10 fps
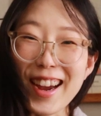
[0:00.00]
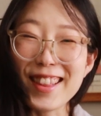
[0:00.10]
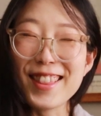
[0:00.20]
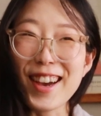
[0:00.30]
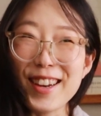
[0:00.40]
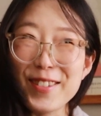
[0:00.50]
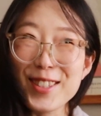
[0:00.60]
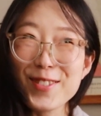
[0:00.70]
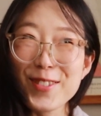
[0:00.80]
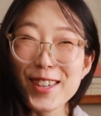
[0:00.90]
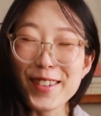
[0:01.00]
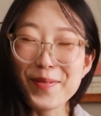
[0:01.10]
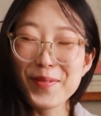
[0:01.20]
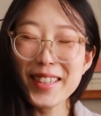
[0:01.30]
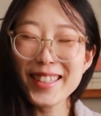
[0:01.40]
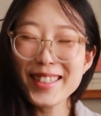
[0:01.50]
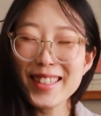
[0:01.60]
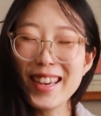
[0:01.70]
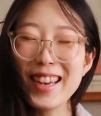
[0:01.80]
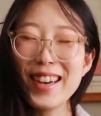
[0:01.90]
I thought it was for infants,
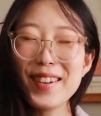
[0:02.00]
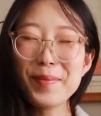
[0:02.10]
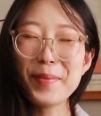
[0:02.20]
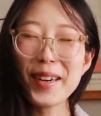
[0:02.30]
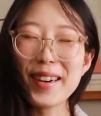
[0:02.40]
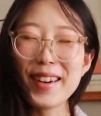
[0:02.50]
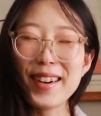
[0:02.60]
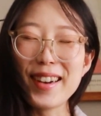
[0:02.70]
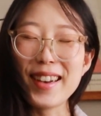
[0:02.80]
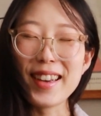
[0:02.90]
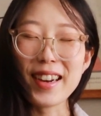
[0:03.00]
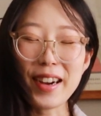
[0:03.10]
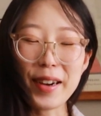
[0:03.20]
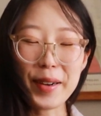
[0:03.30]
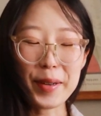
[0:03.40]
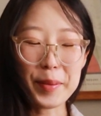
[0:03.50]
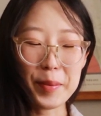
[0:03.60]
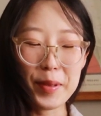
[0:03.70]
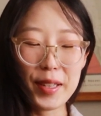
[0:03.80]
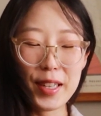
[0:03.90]
but
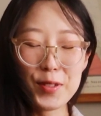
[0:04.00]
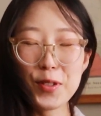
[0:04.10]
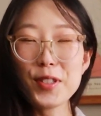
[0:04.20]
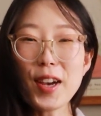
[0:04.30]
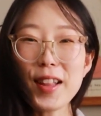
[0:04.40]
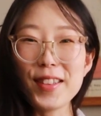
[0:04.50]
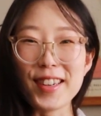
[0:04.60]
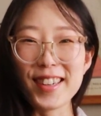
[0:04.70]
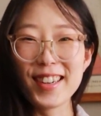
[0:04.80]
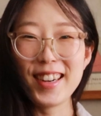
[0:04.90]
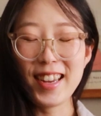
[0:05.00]
it's for a toddler.